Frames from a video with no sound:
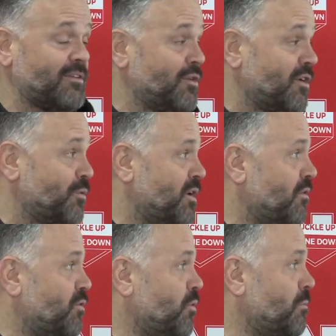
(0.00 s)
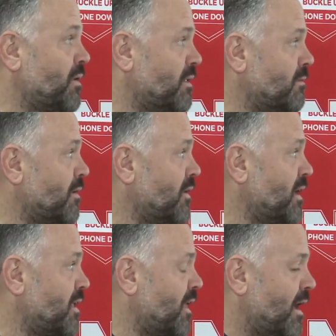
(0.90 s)
I know you guys want to interview him, but you know, he
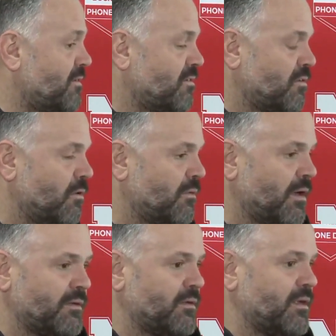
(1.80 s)
had class, and so I,